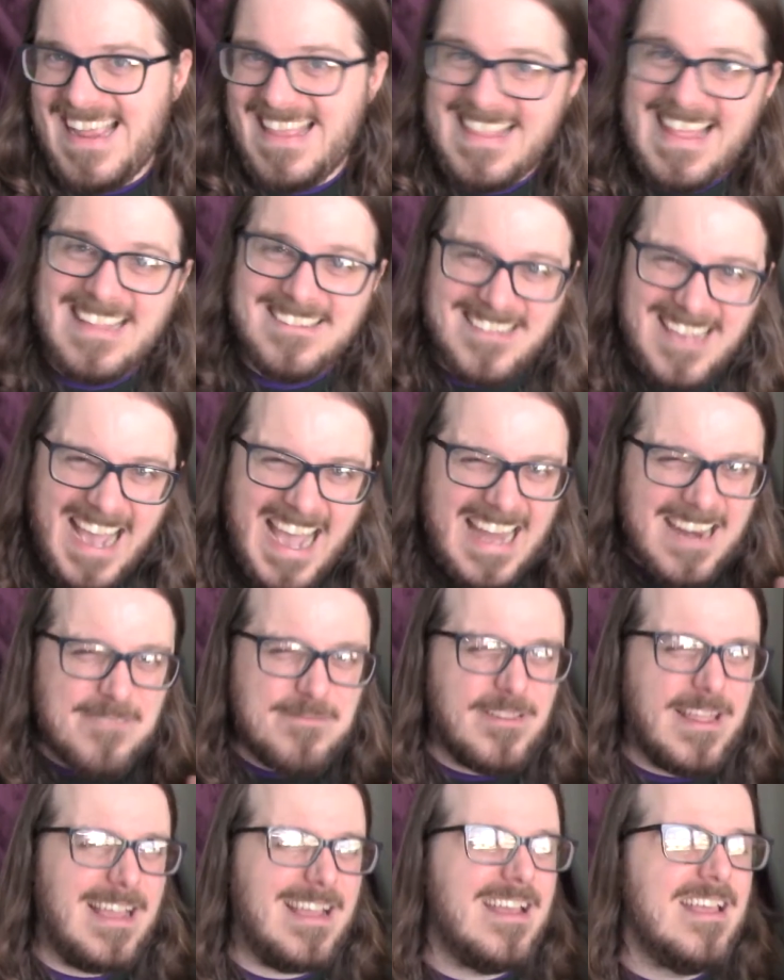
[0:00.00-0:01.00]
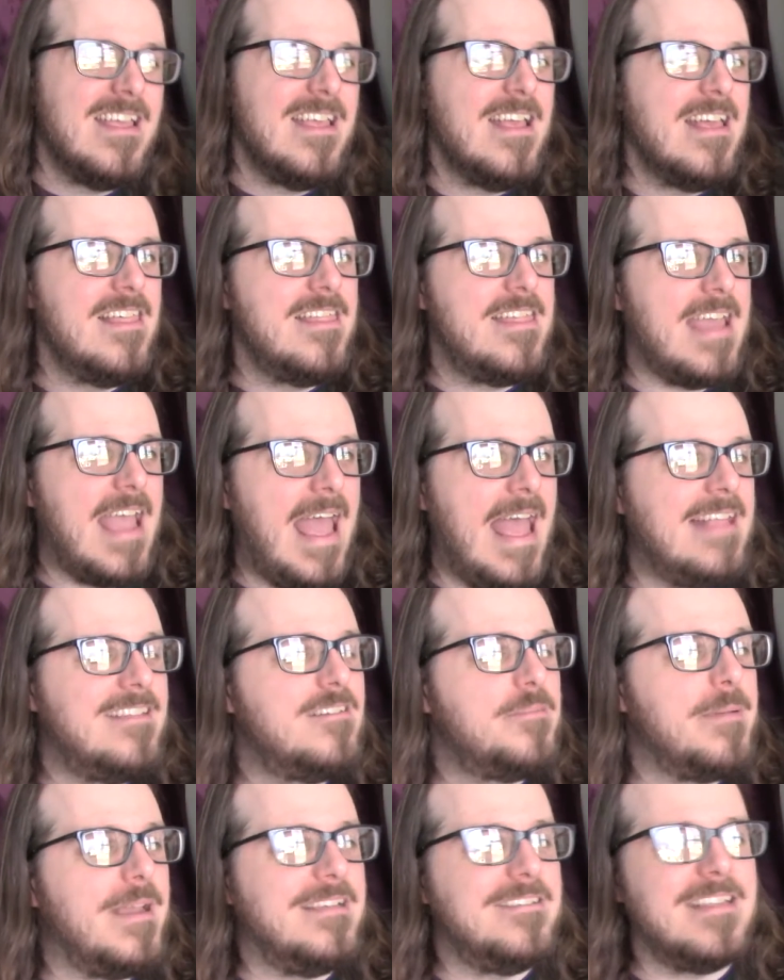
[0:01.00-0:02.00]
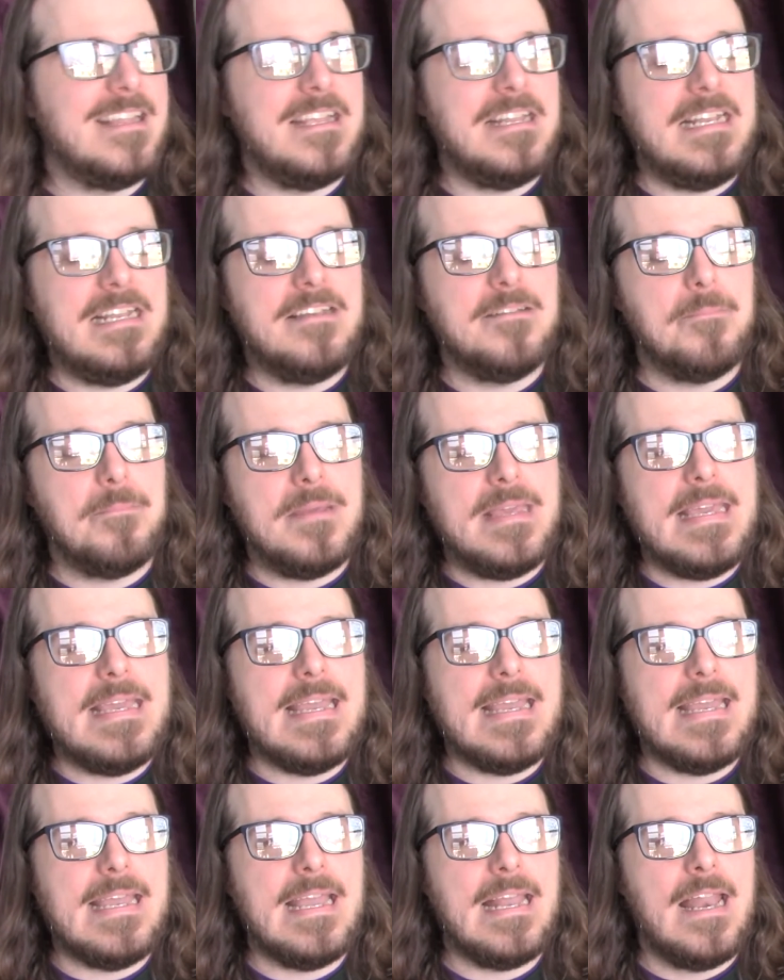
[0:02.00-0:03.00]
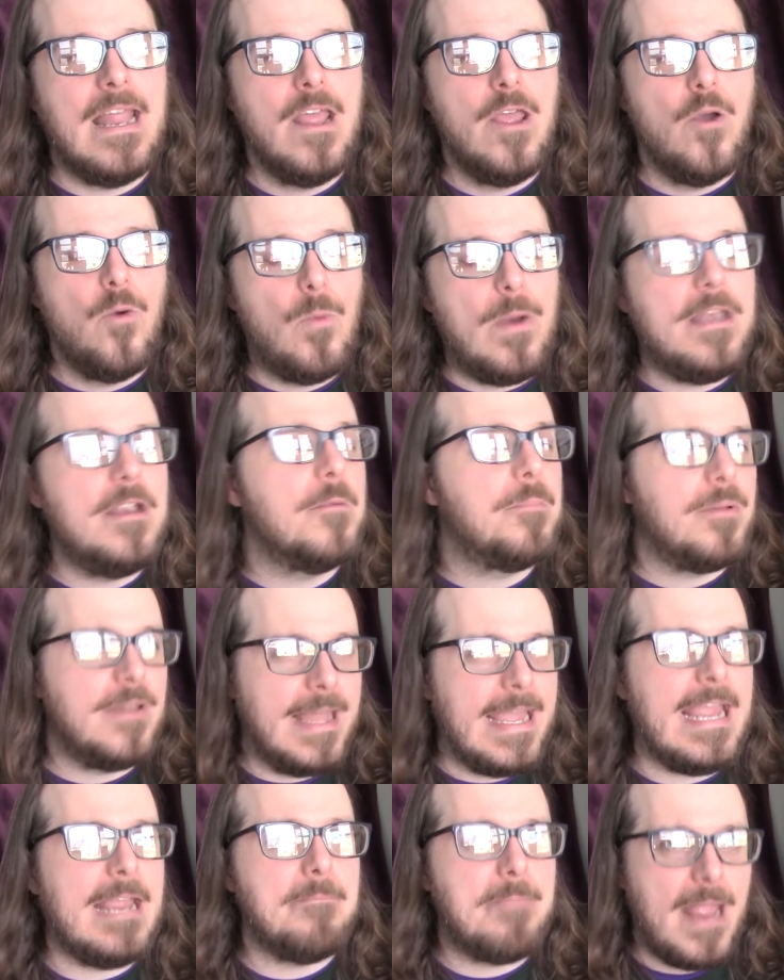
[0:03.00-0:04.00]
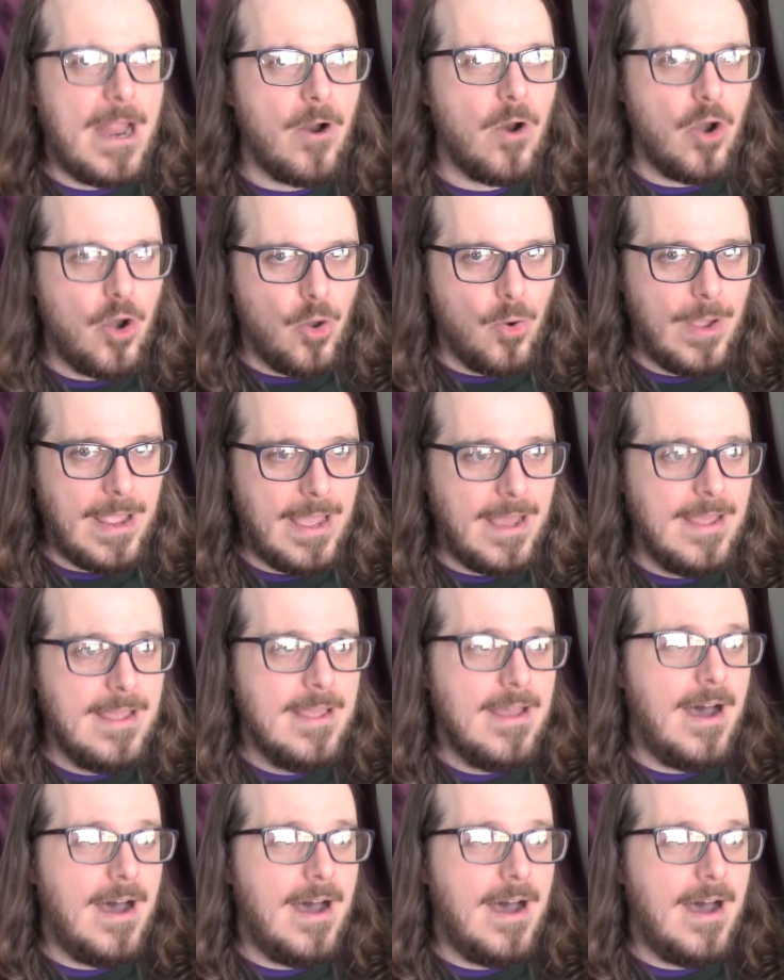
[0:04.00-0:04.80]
And that's kind of like the headspace that you need to be in when you're playing Paranoia.